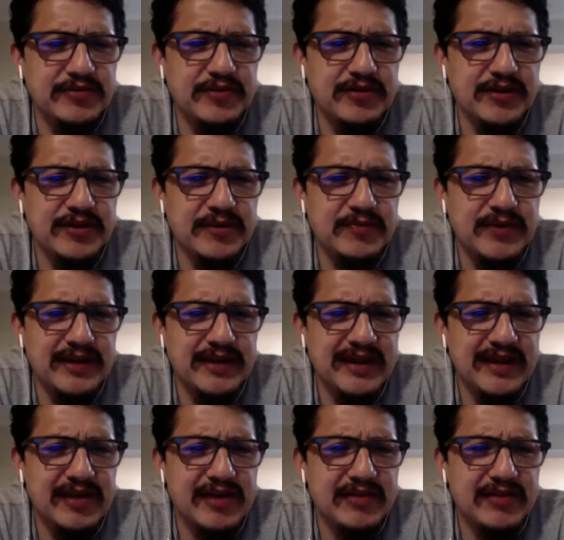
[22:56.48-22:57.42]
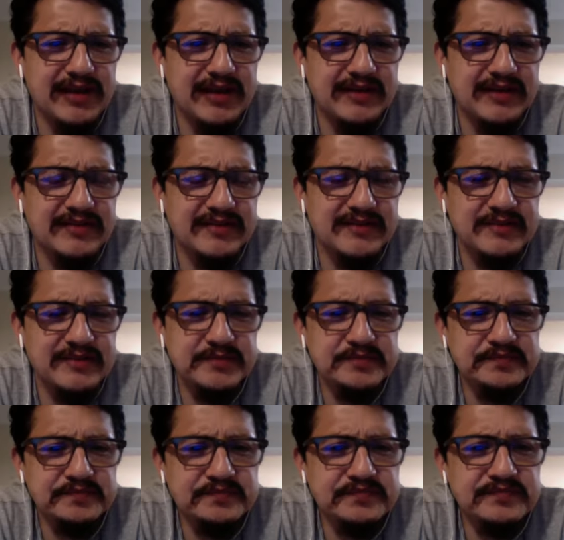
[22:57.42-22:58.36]
growing up right now. Like,
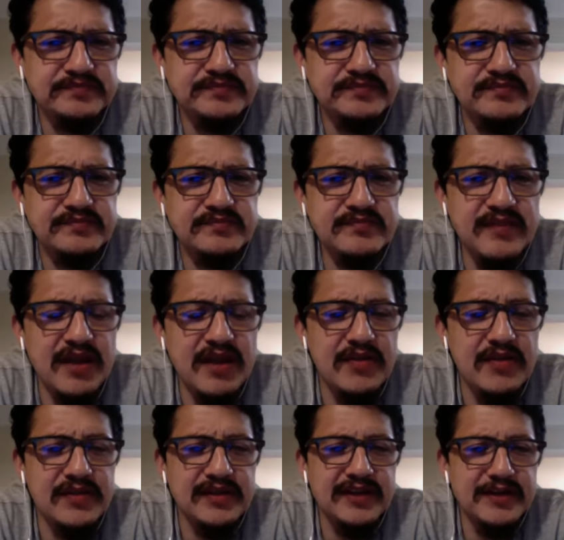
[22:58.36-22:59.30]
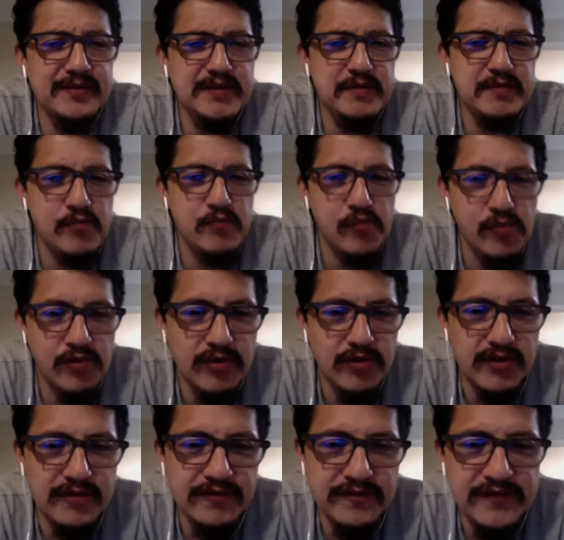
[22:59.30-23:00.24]
are they gonna be
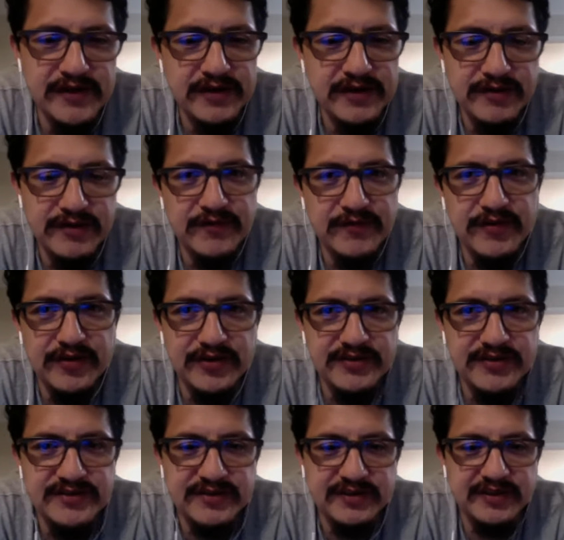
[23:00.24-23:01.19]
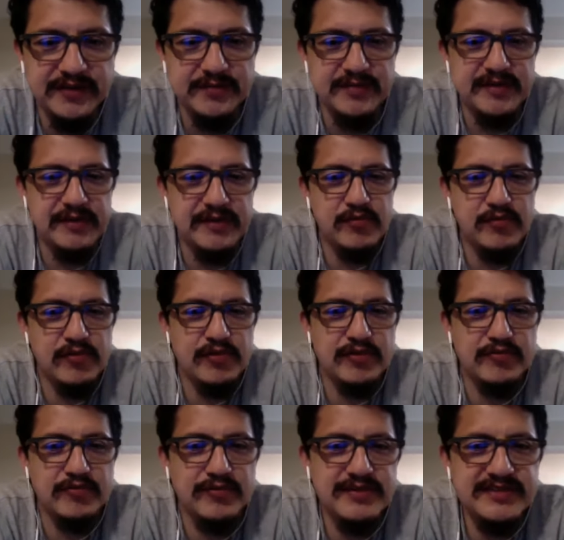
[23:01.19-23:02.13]
more fear adverse? Are they gonna be more risk